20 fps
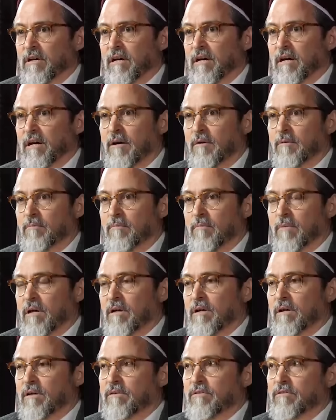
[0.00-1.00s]

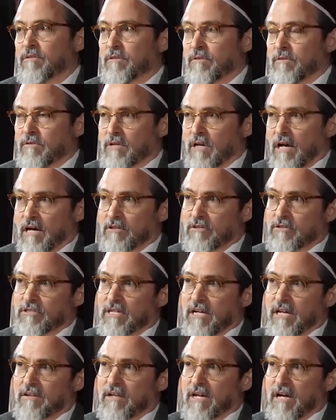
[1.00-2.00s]
To
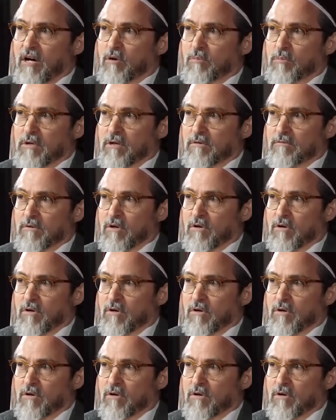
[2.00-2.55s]
understand the Arabic